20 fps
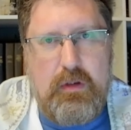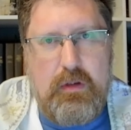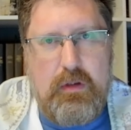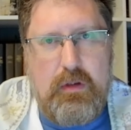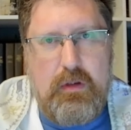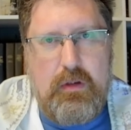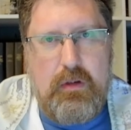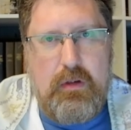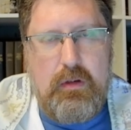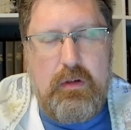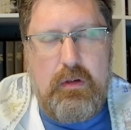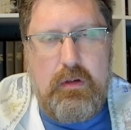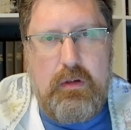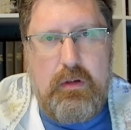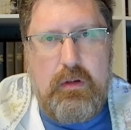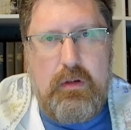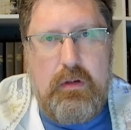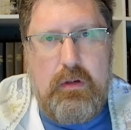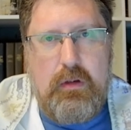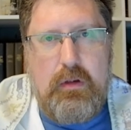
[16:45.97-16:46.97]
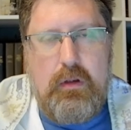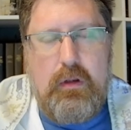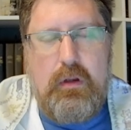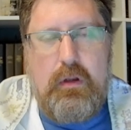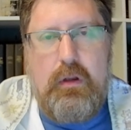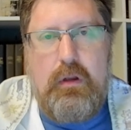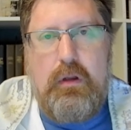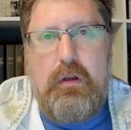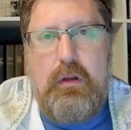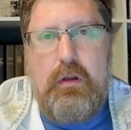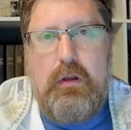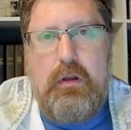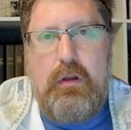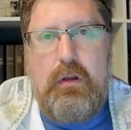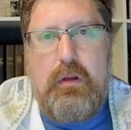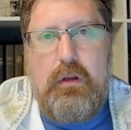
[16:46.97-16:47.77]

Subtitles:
(no one is talking)